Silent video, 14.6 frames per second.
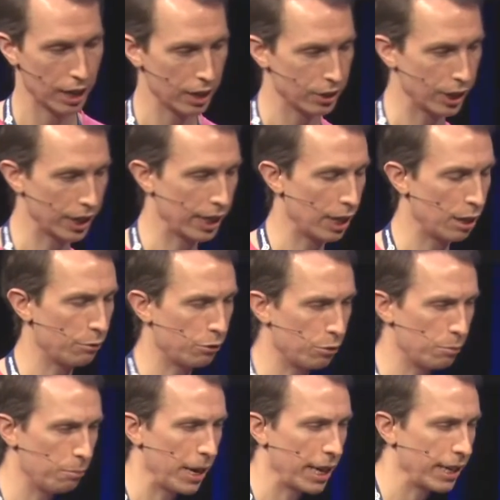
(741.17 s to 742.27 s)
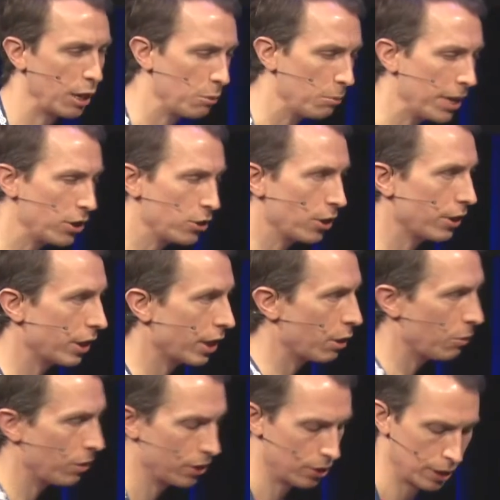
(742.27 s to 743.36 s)
checking out from Mad Animation, I think it
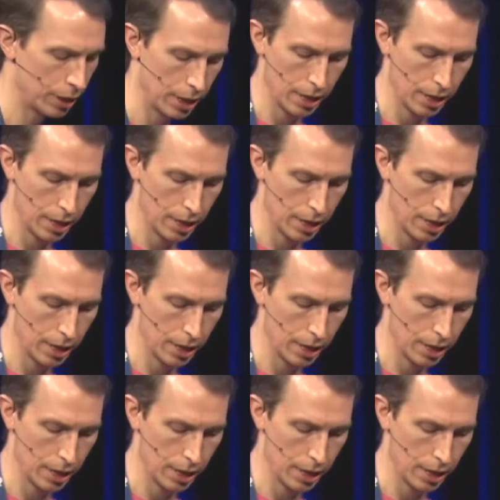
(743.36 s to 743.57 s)
was.